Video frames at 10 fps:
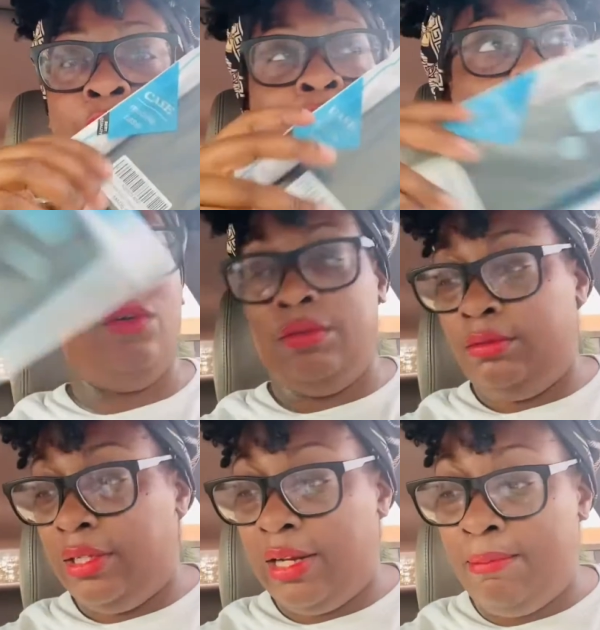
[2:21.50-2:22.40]
phone
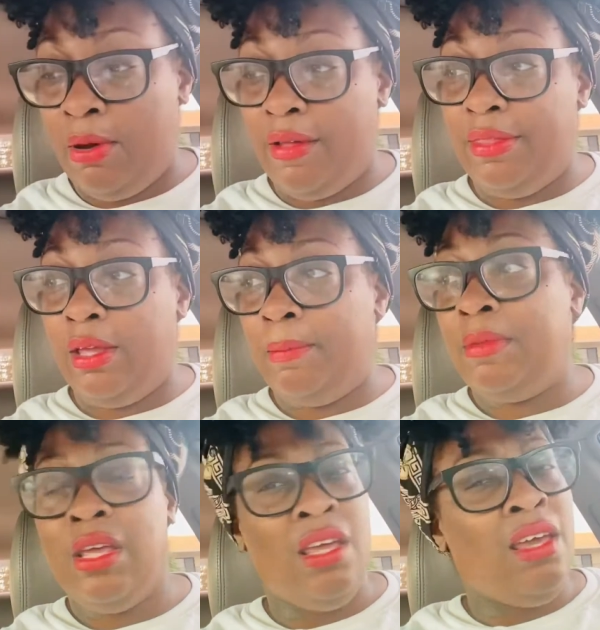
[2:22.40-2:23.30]
that I bought them.
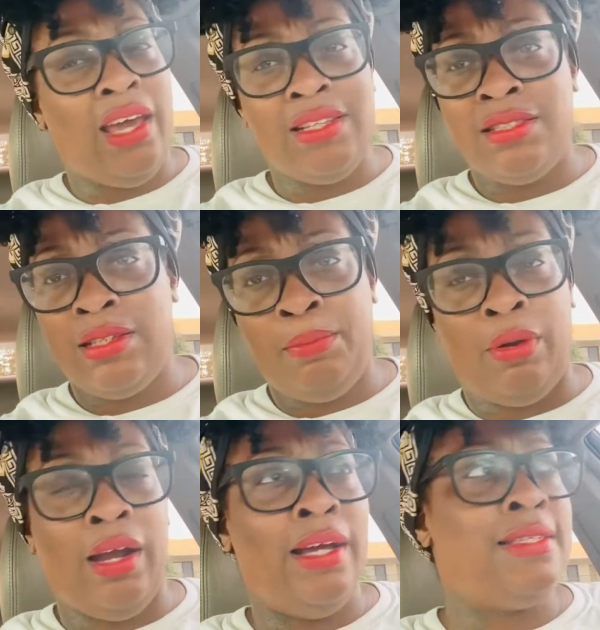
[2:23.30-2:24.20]
It's a
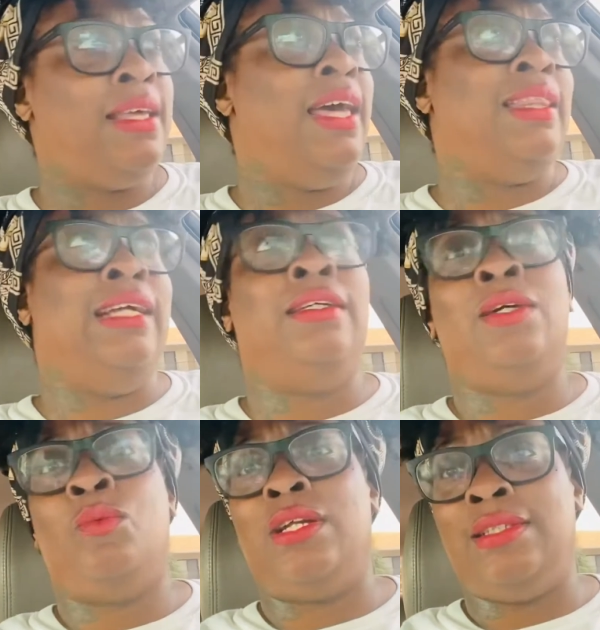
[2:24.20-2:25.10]
surprise. They
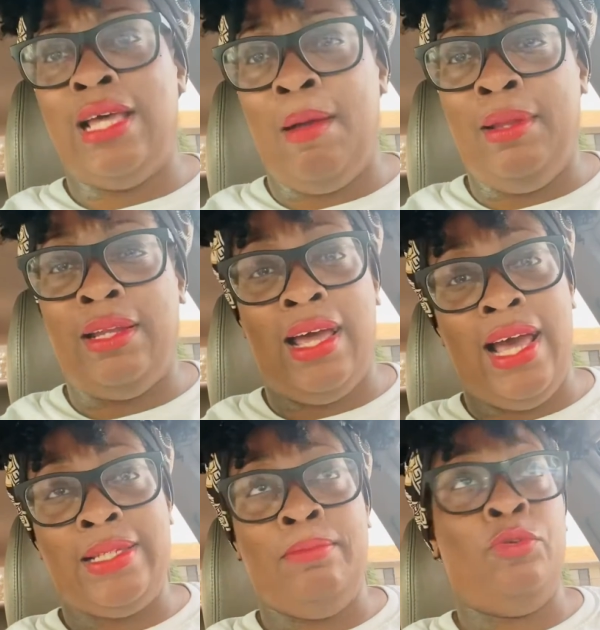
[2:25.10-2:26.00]
didn't want a tablet. I
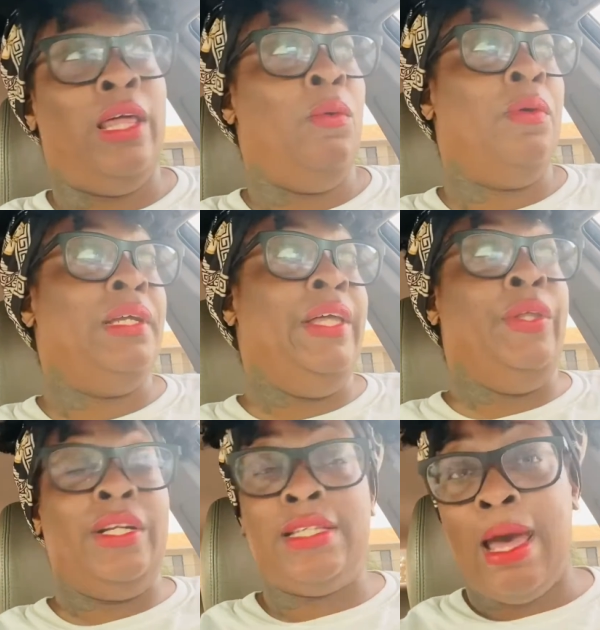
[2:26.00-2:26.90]
asked them, do they want
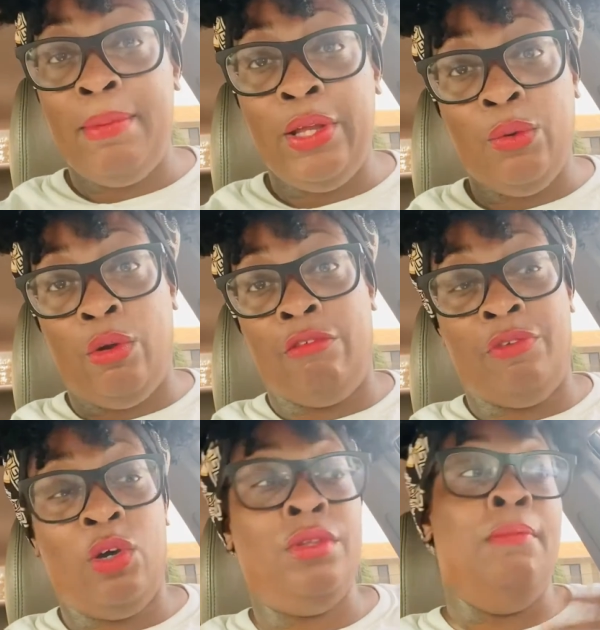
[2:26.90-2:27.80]
either a tablet or a
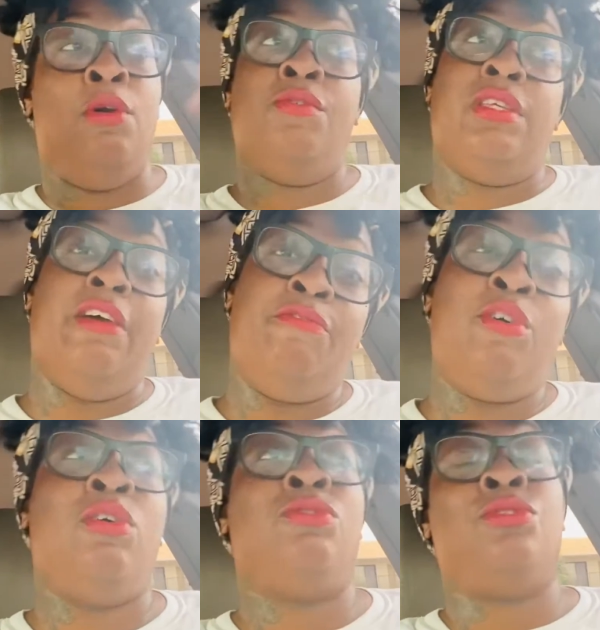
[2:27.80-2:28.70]
phone? They both said
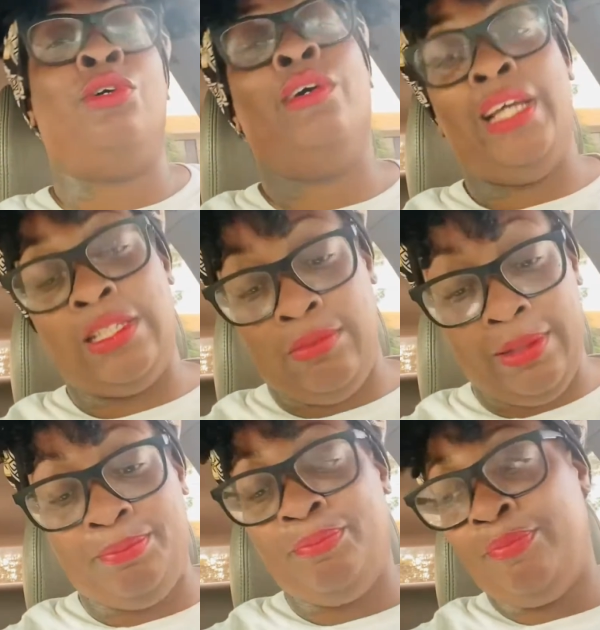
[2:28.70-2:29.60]
phone. So guess
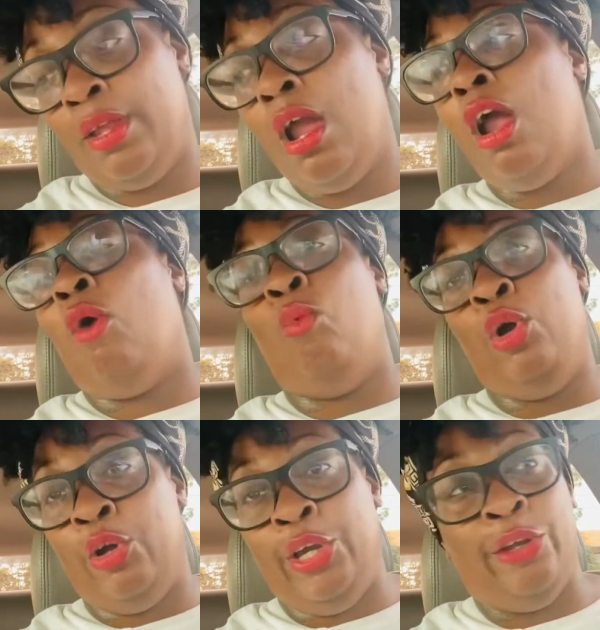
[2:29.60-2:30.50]
what? We're
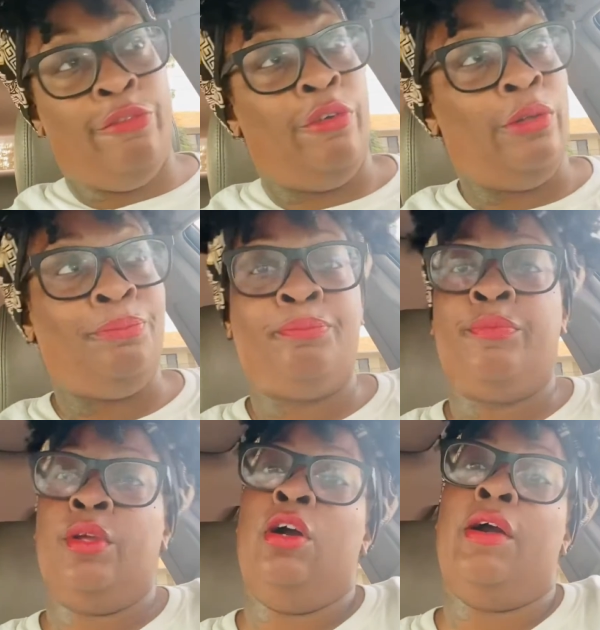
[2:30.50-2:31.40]
going to get a phone.
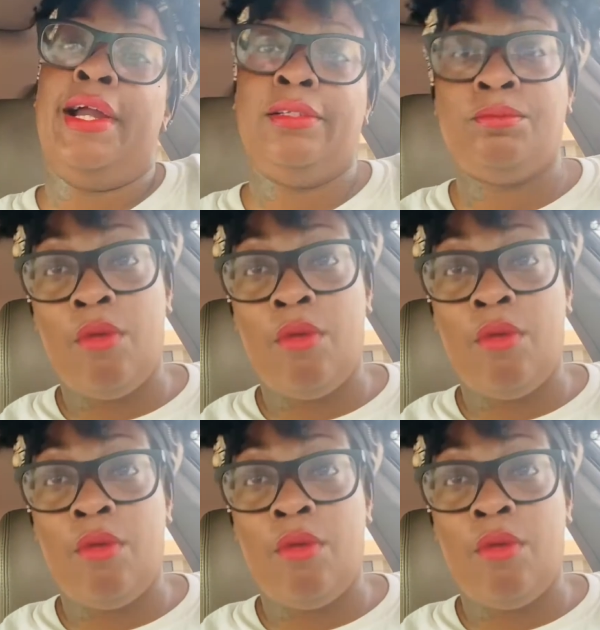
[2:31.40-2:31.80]
All right